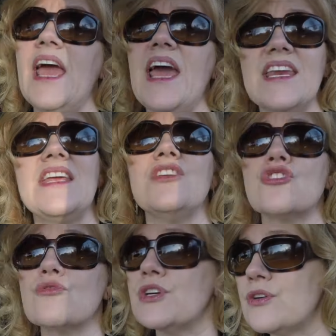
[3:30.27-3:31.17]
And in
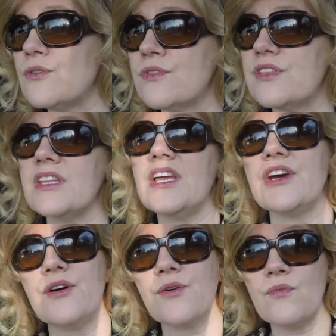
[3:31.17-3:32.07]
truth, you know,